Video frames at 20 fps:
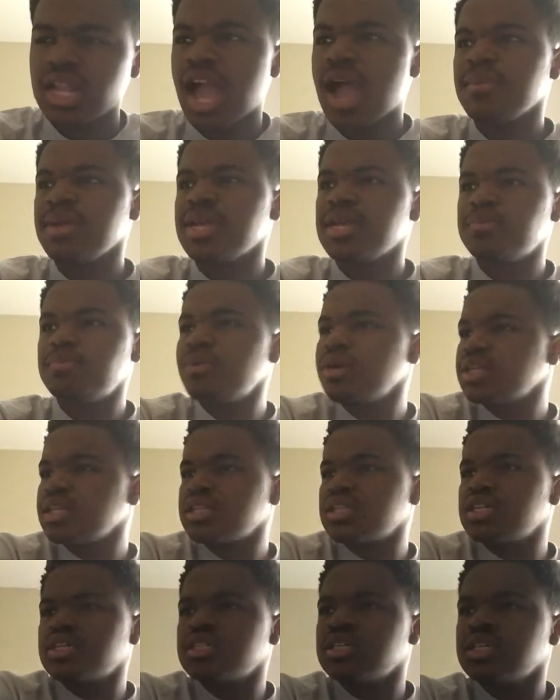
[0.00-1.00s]
I mean,
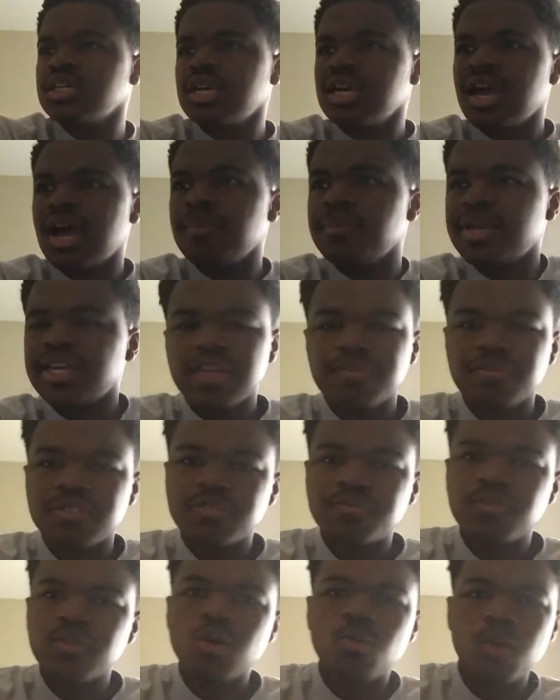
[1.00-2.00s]
if
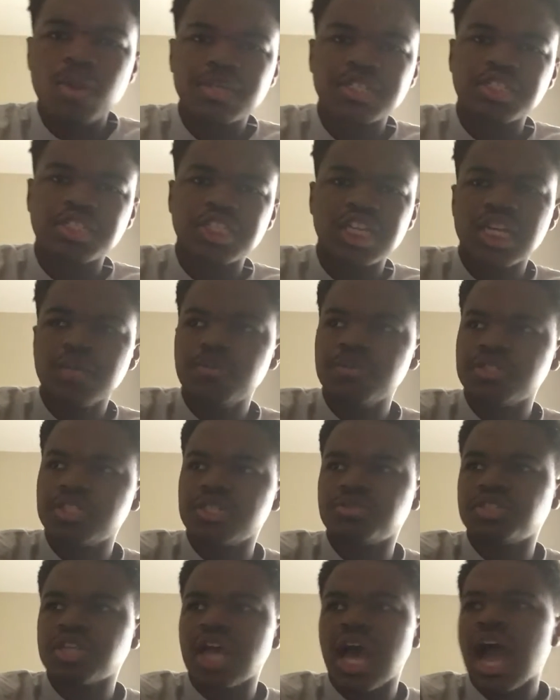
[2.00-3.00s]
it's for a women's
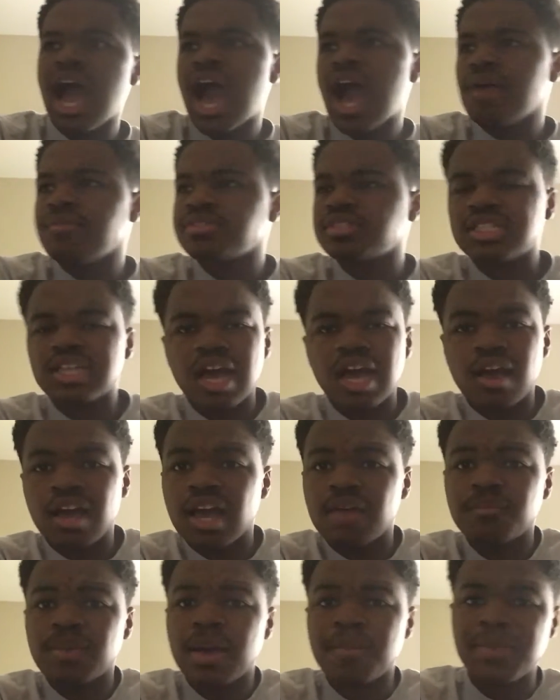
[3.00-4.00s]
championship shot, obviously I'll
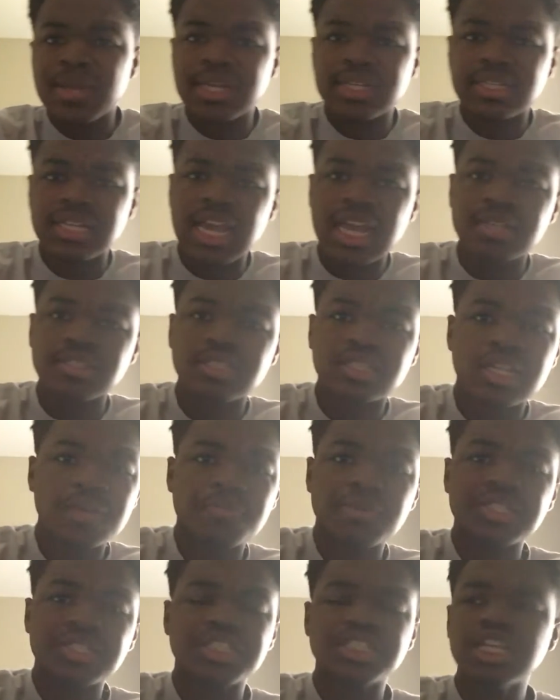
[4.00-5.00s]
have my big names in
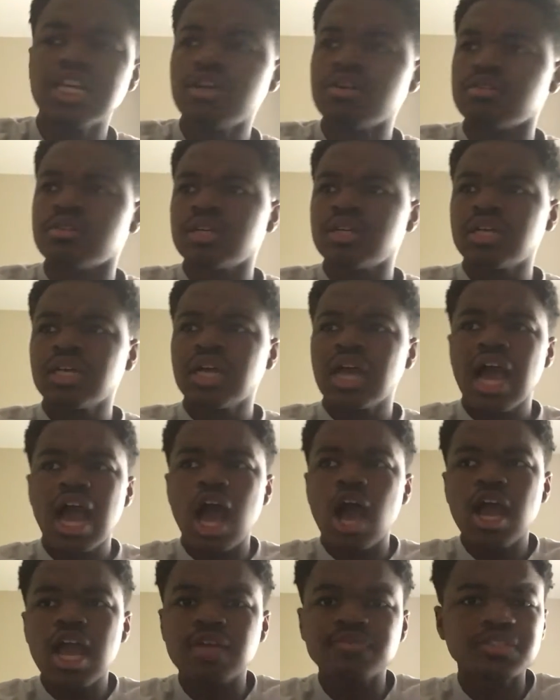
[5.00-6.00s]
there, but still,
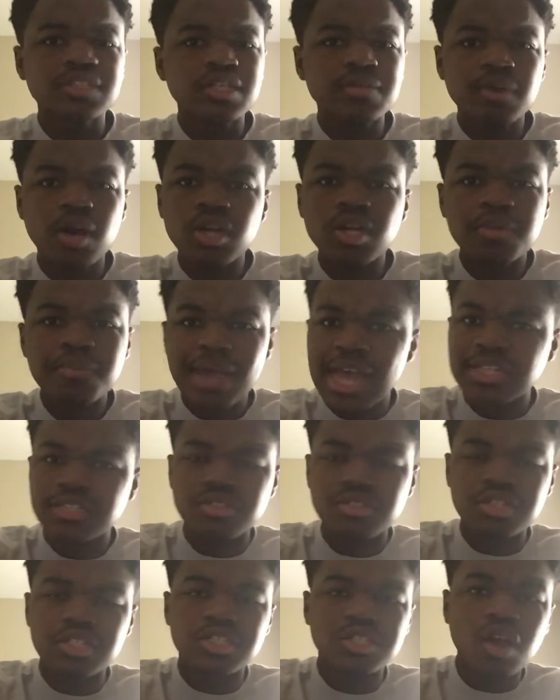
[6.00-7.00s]
I'll have some other
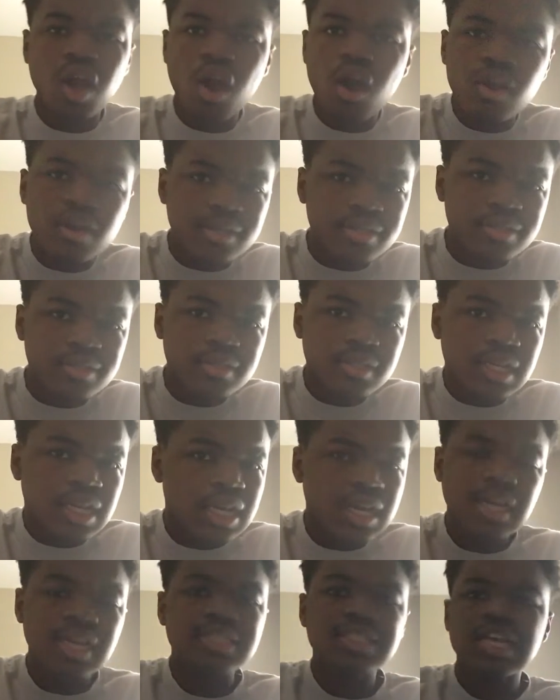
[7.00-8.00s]
matches on this card.
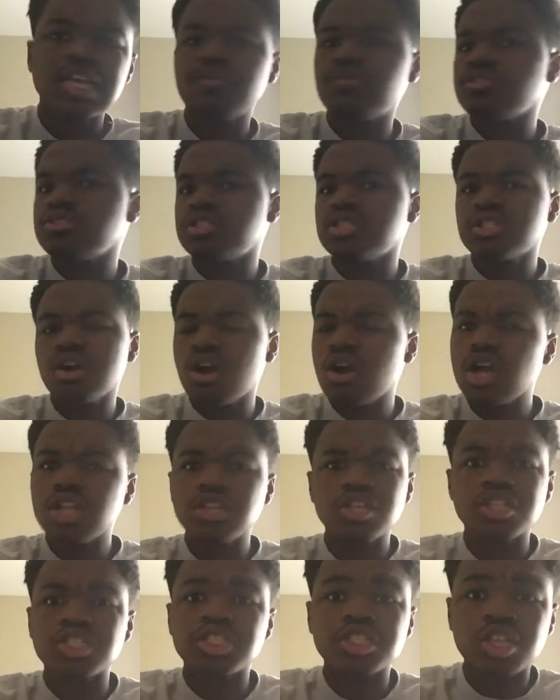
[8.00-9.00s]
Because this Evolution
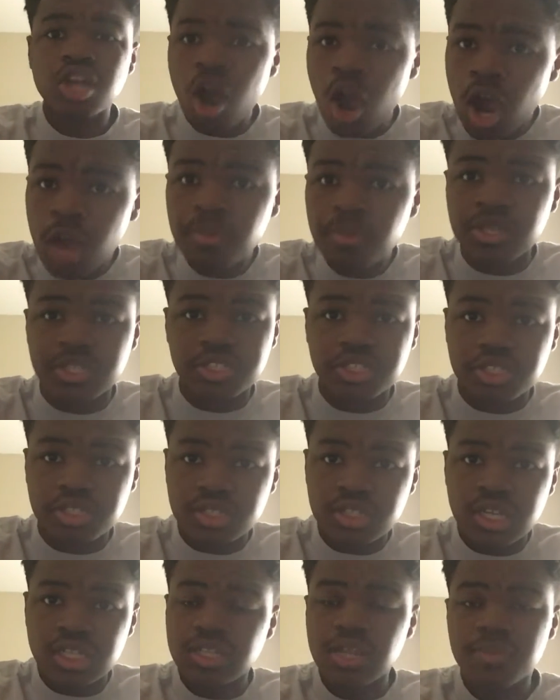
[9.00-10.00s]
card looks garbage.
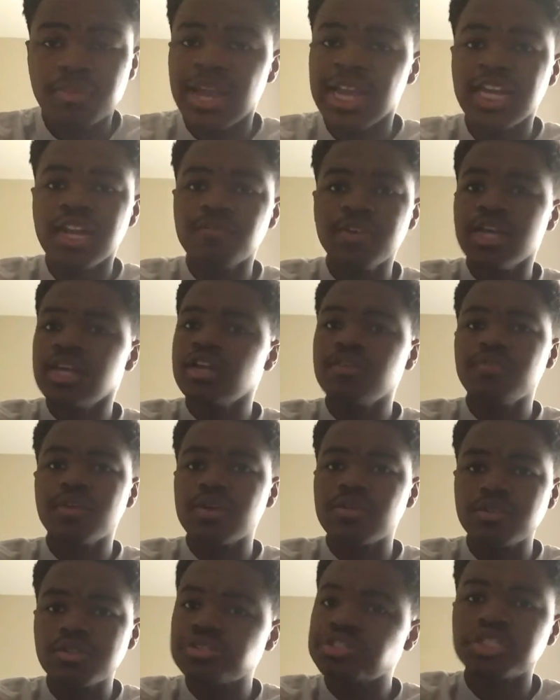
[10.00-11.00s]
The main event of
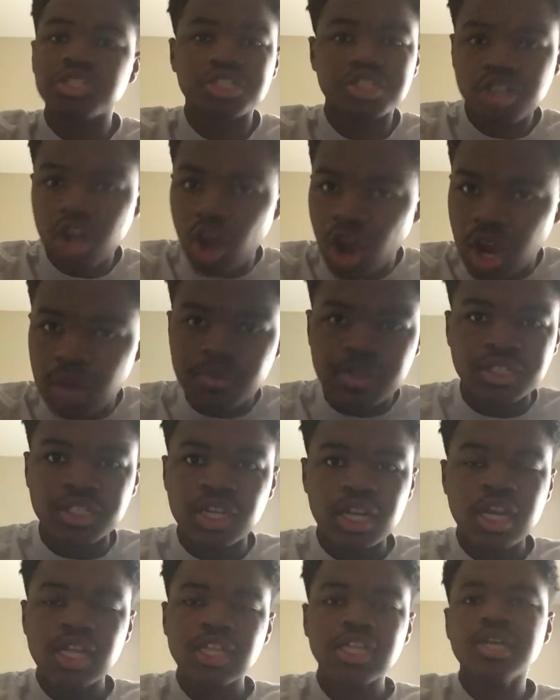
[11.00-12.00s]
Evolution is garbage.
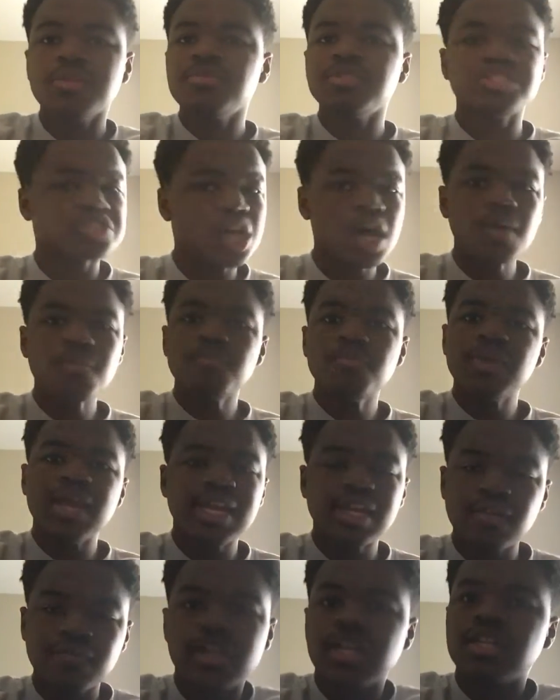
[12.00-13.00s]
The
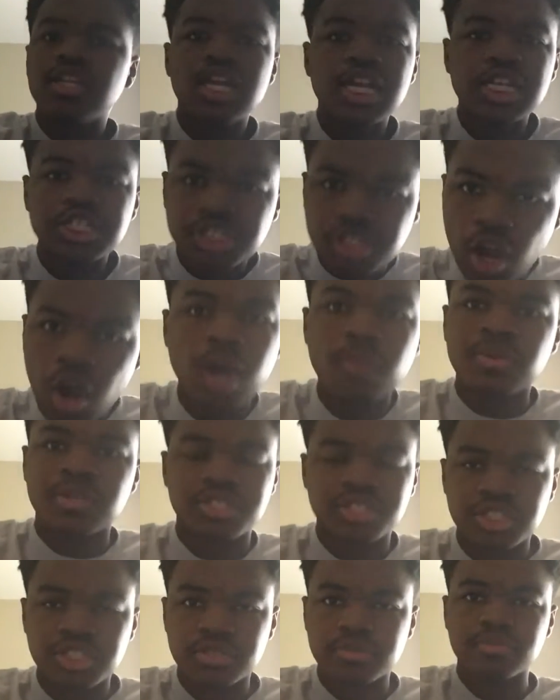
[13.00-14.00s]
sub-main event is
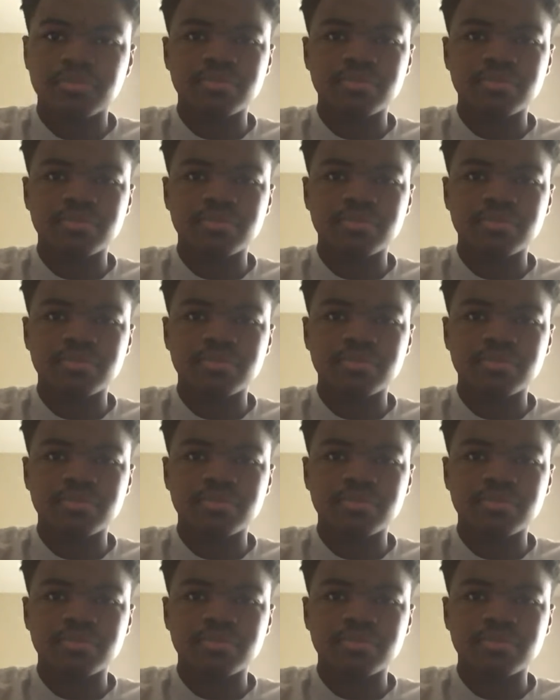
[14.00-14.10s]
garbage.